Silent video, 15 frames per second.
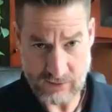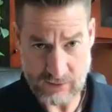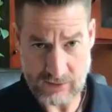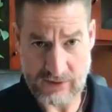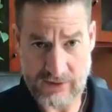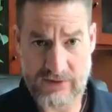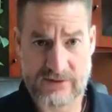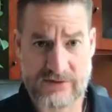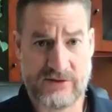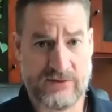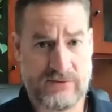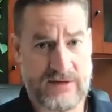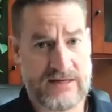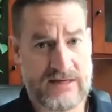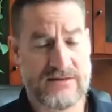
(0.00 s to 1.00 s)
order, so
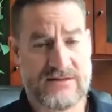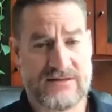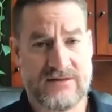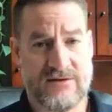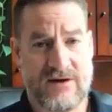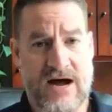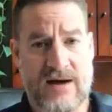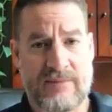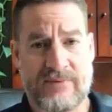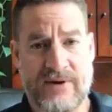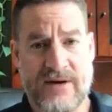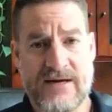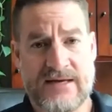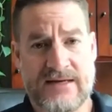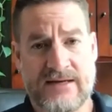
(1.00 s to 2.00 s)
they could still
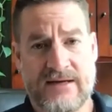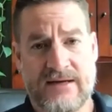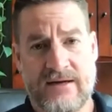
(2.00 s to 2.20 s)
operate